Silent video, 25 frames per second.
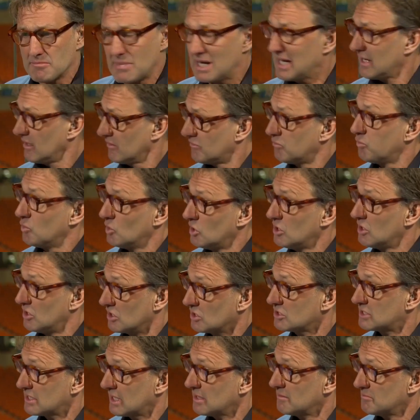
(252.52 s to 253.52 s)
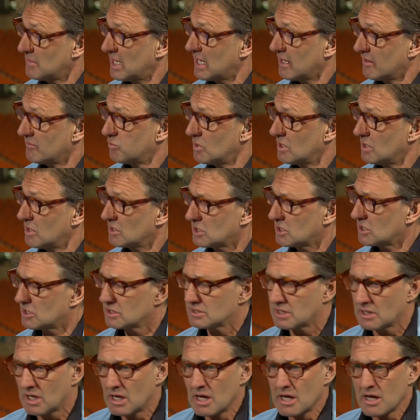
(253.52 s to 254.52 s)
may have worked. It may have worked
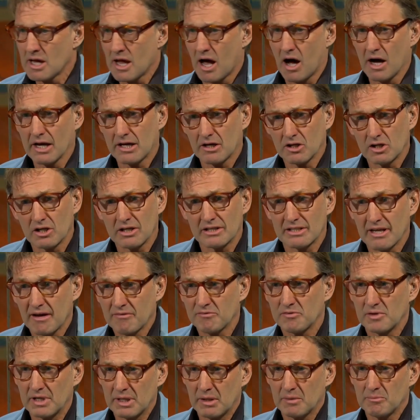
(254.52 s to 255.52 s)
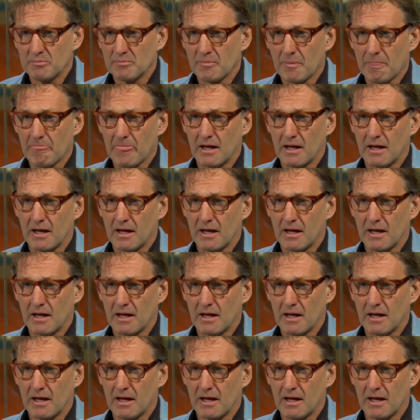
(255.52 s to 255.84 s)
because I could have definitely